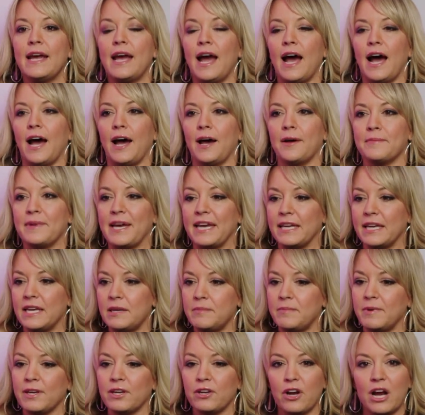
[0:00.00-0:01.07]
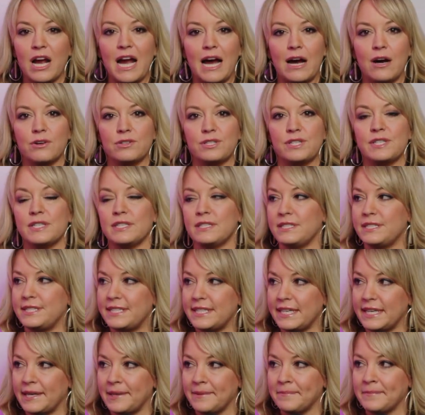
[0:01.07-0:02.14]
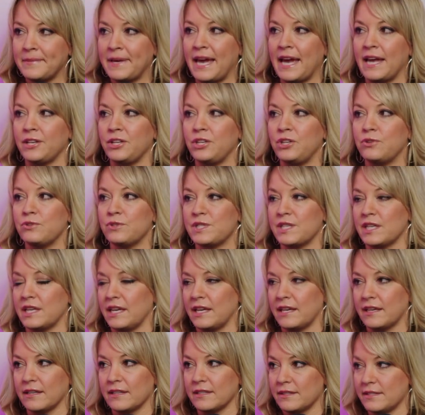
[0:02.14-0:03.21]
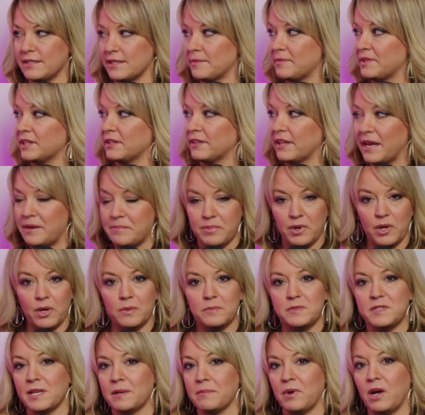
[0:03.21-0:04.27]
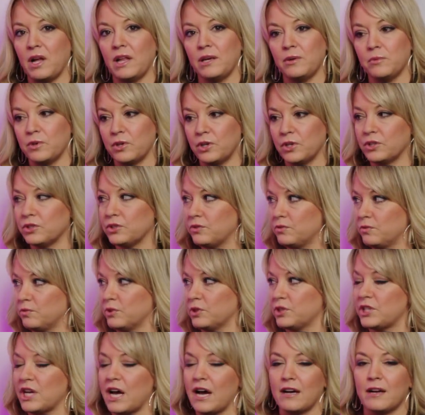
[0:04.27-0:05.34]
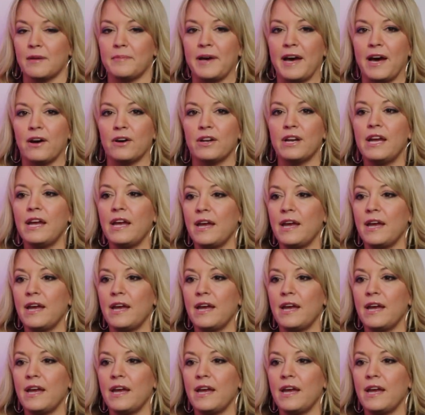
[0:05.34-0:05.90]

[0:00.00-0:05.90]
And keeping your house dim and using some of the light bulbs that Mollie will talk about,